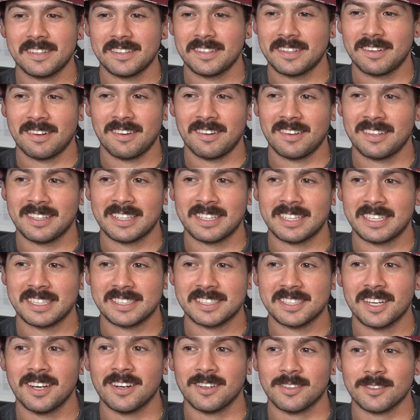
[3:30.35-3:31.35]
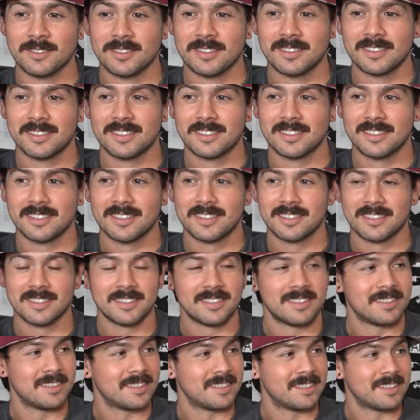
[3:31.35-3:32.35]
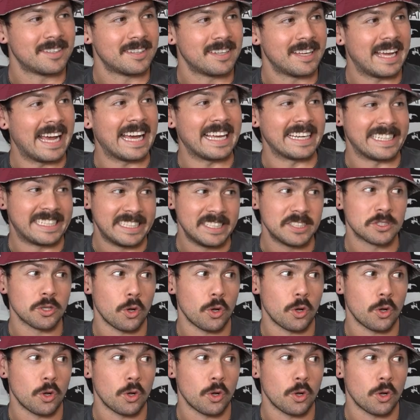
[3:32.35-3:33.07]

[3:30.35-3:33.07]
all in its own. And he's